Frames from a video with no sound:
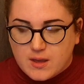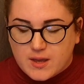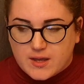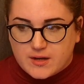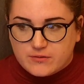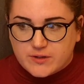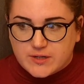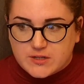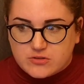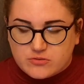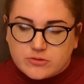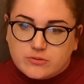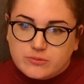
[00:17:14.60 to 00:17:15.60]
And I really
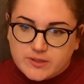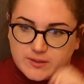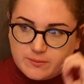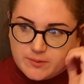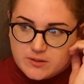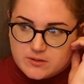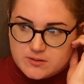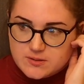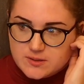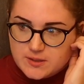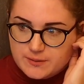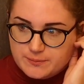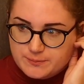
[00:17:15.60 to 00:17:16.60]
struggle with it because,
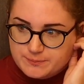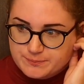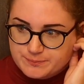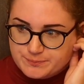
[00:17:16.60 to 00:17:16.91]
like